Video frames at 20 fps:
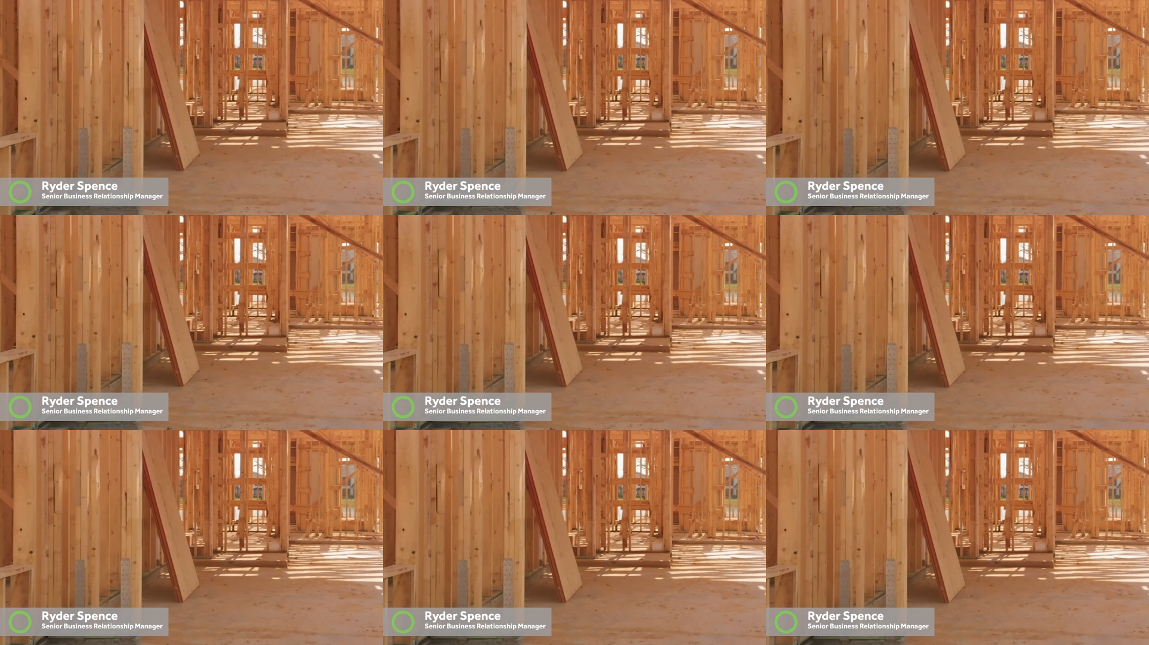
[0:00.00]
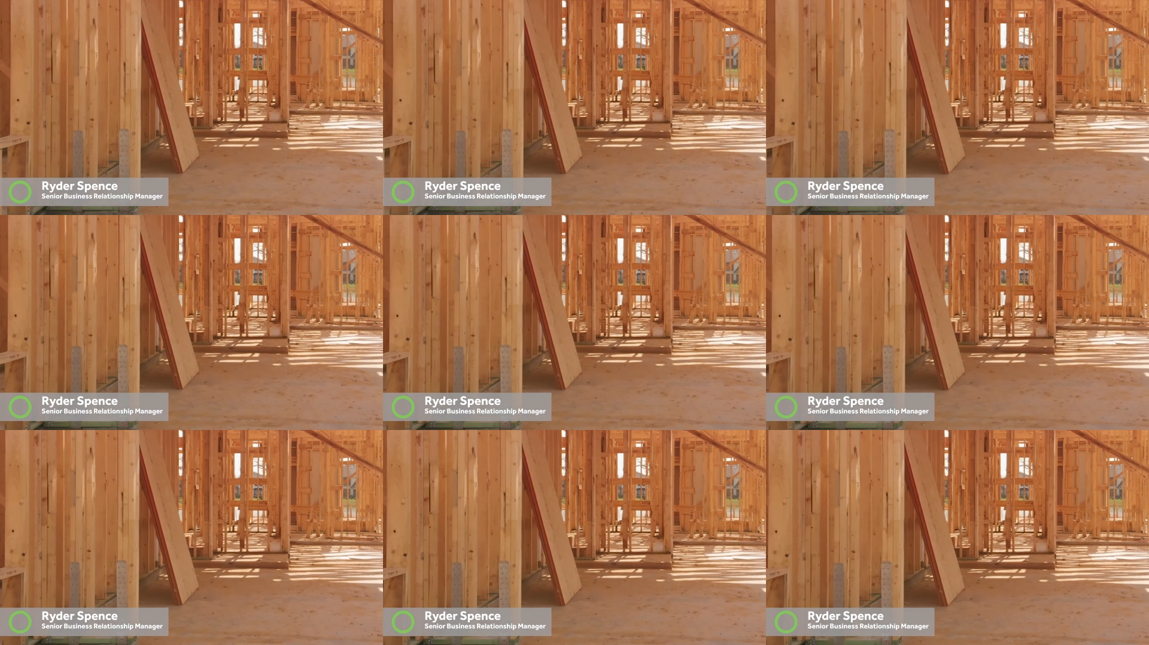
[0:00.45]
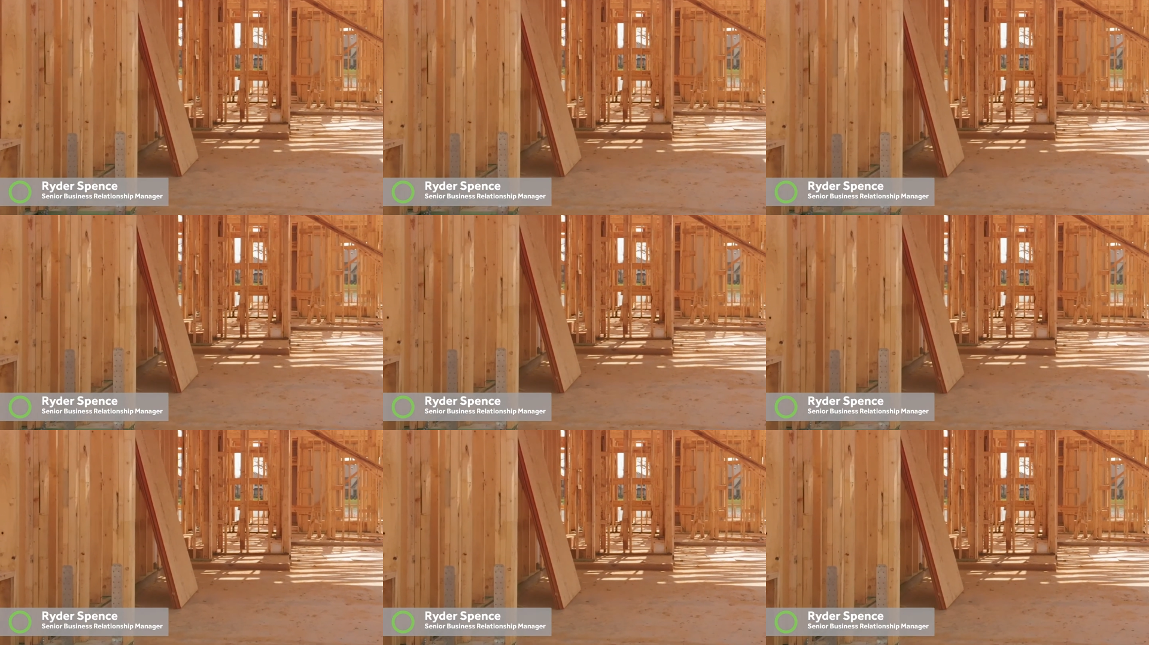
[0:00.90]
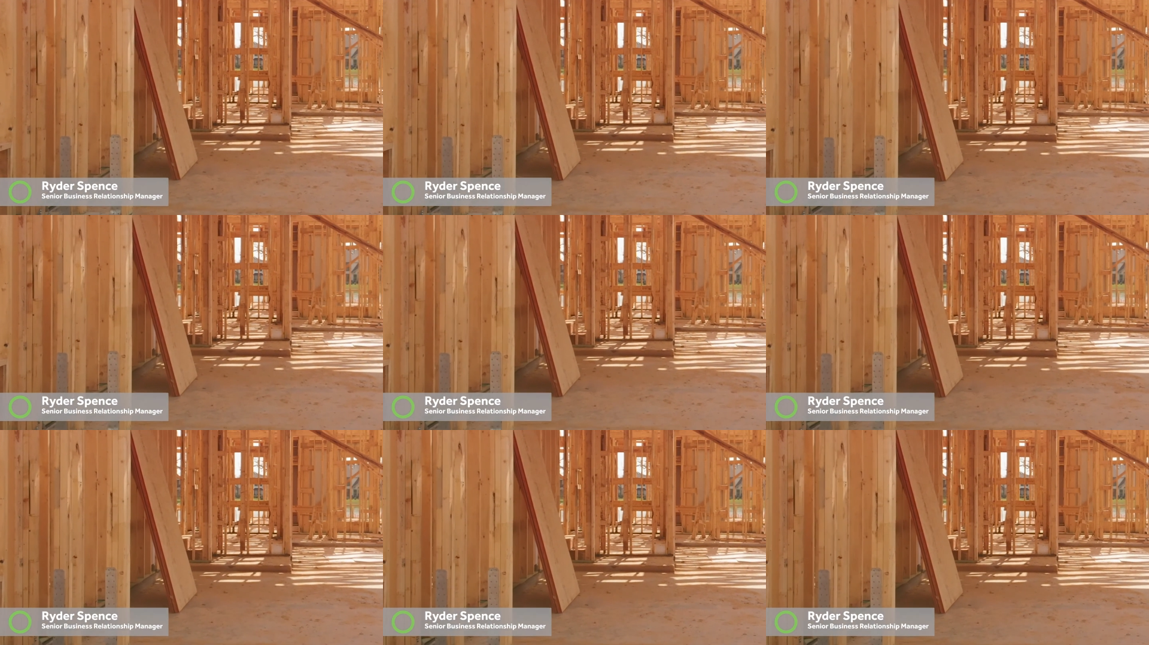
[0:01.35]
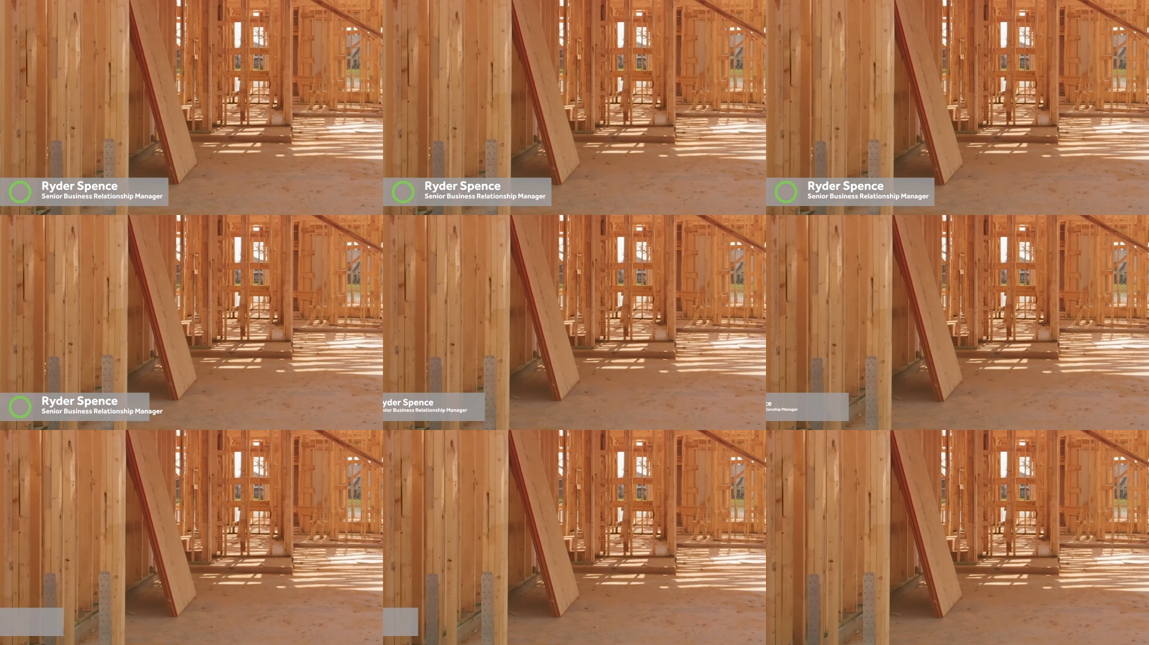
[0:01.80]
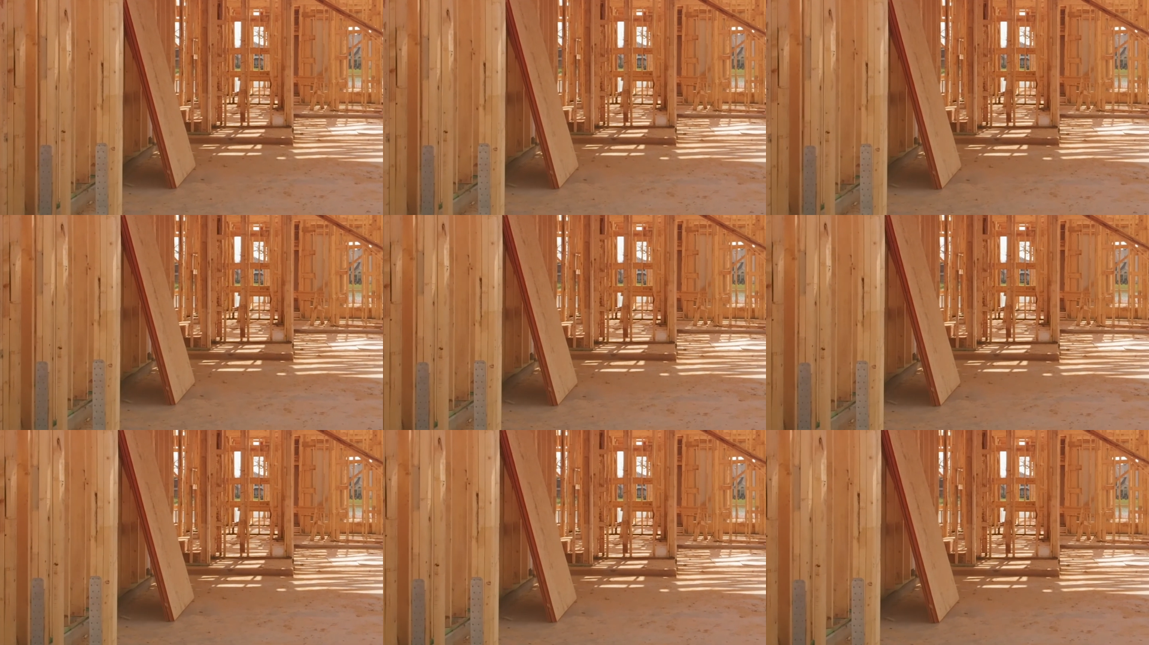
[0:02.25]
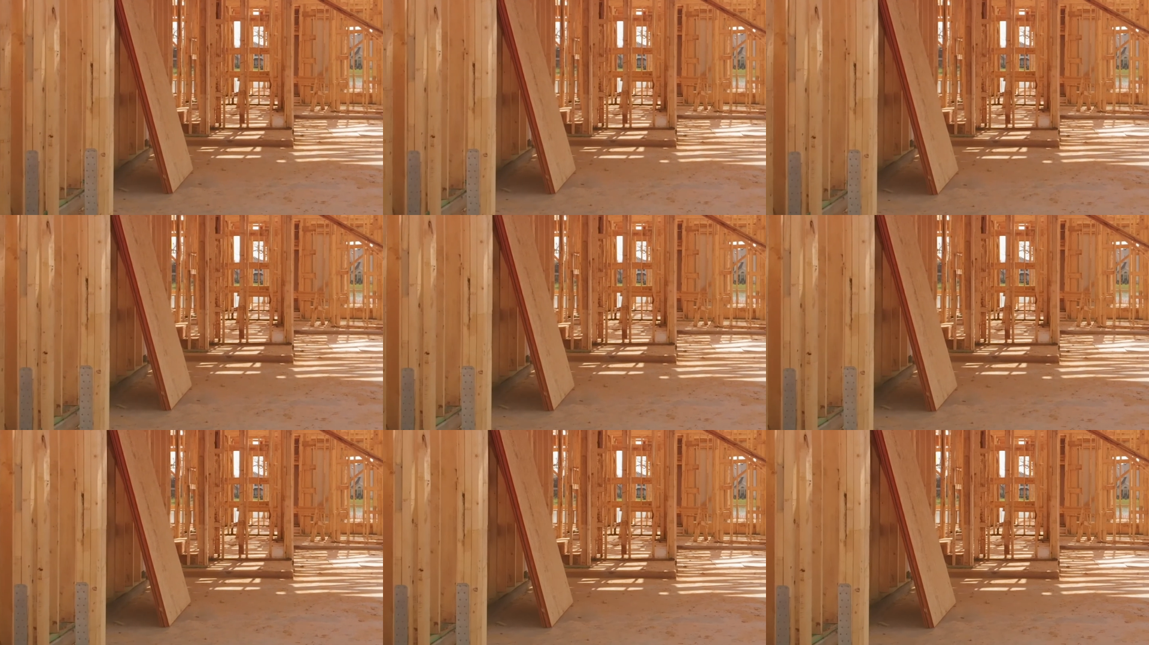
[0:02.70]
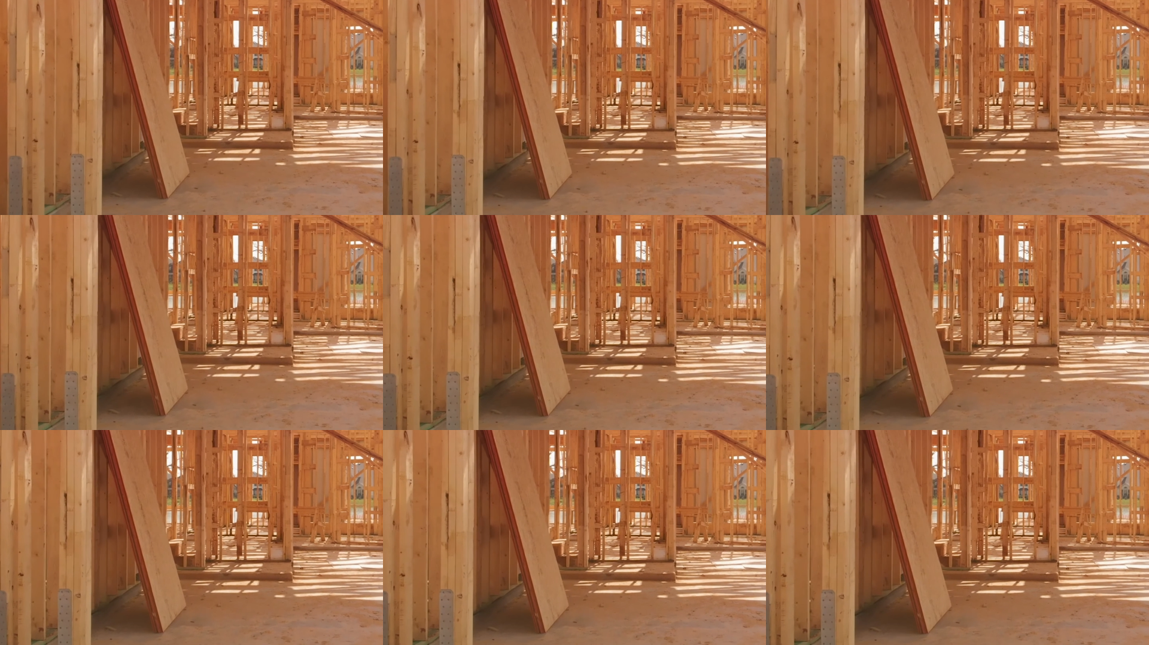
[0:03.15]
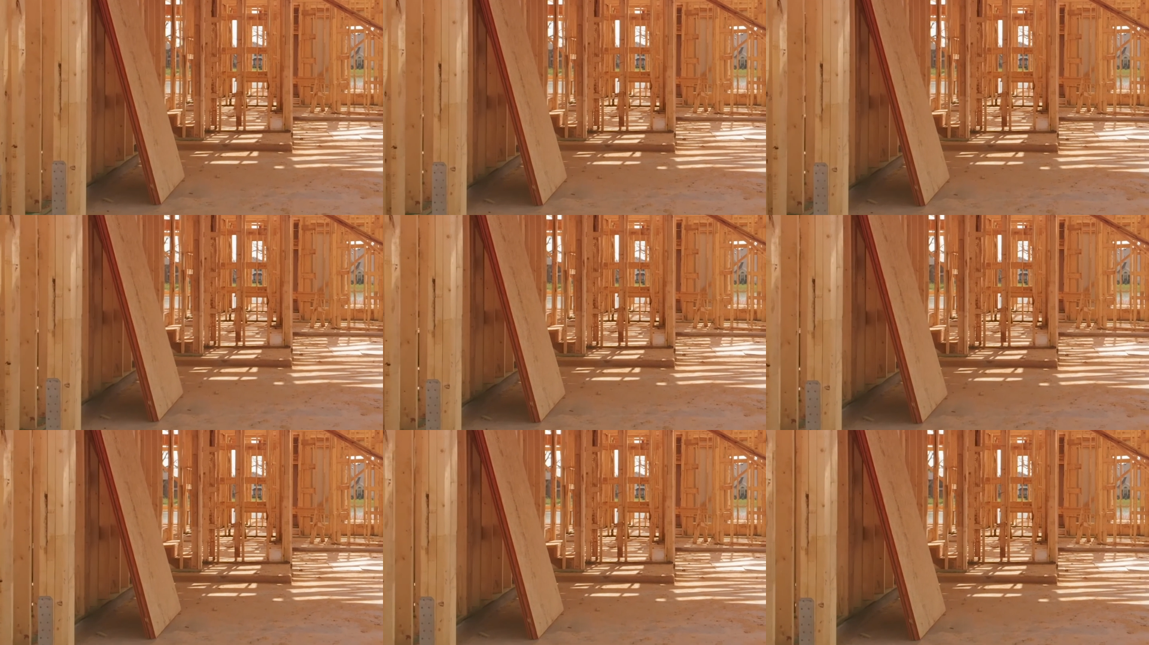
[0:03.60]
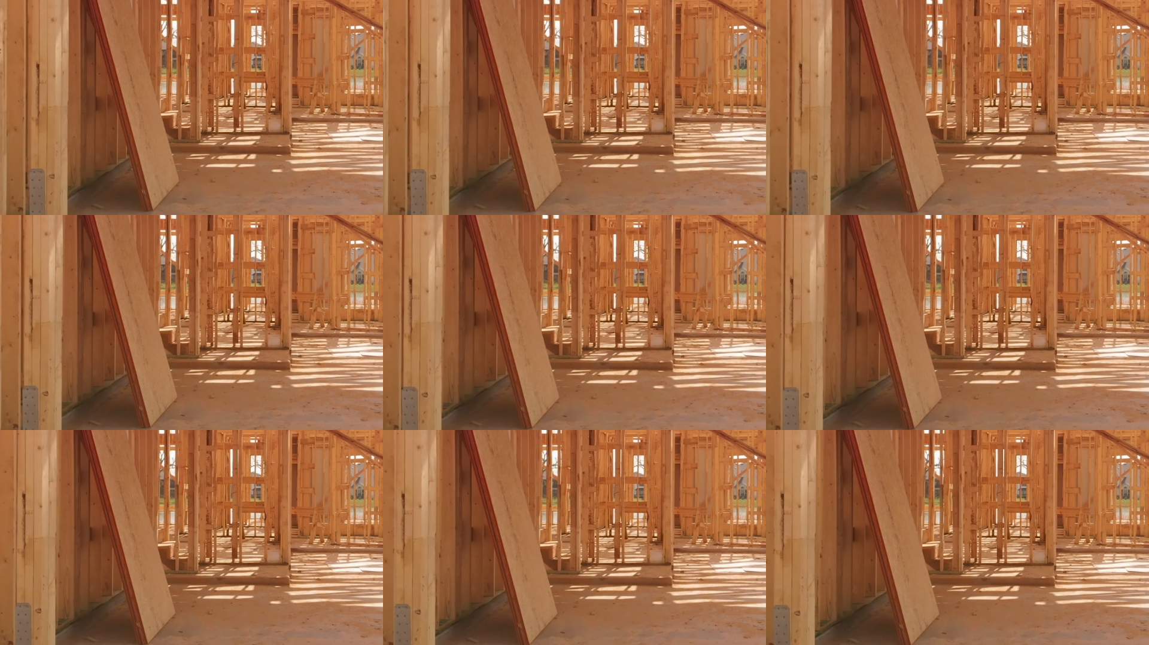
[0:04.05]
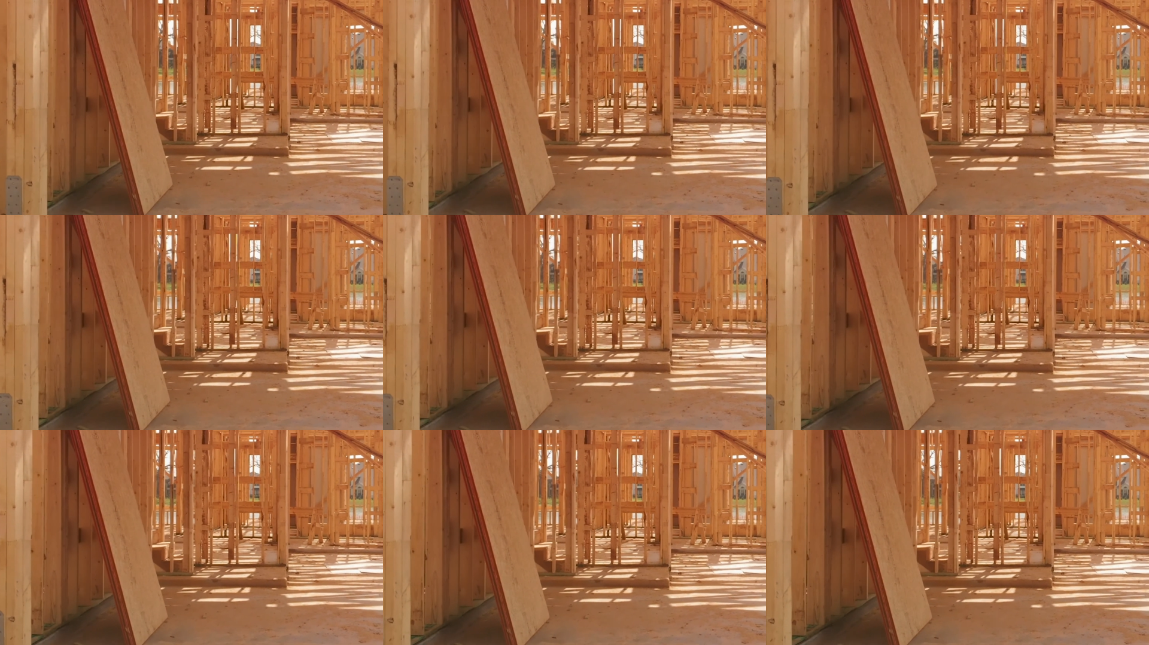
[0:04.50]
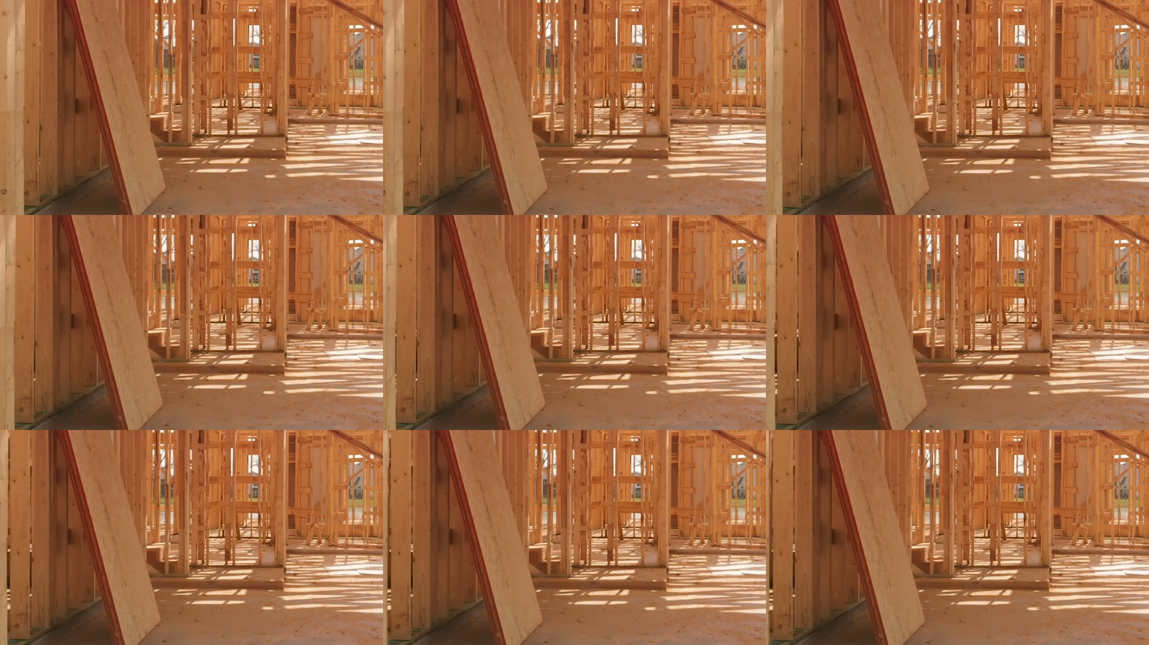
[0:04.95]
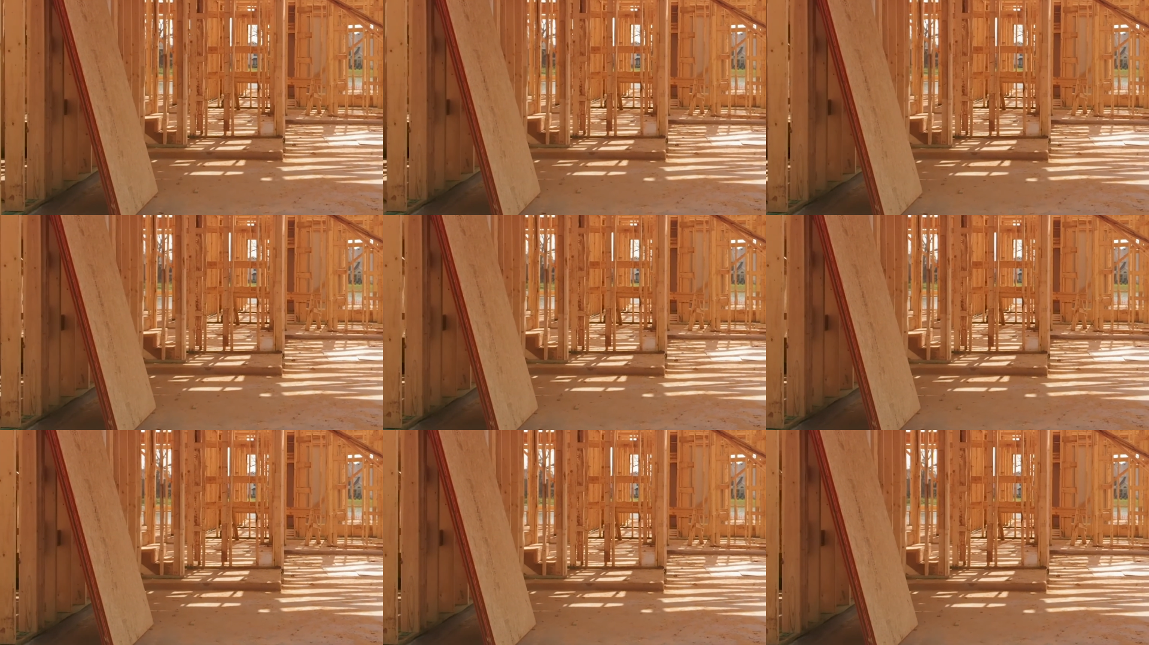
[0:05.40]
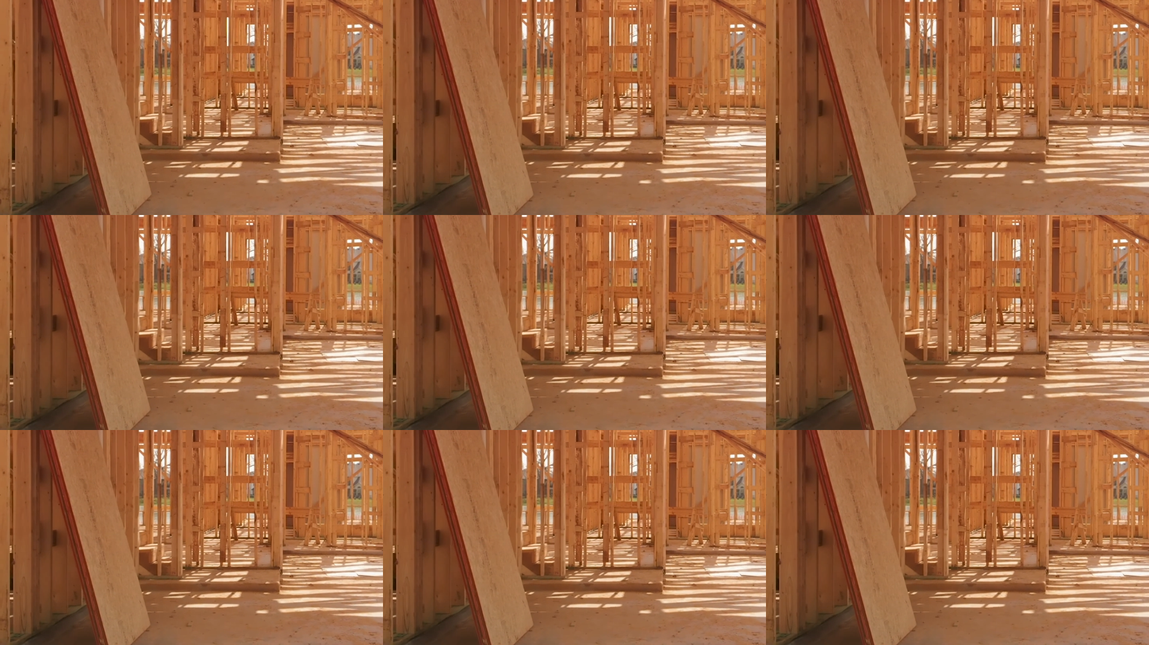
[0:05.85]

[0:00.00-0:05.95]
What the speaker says: [unreadable: no face in view]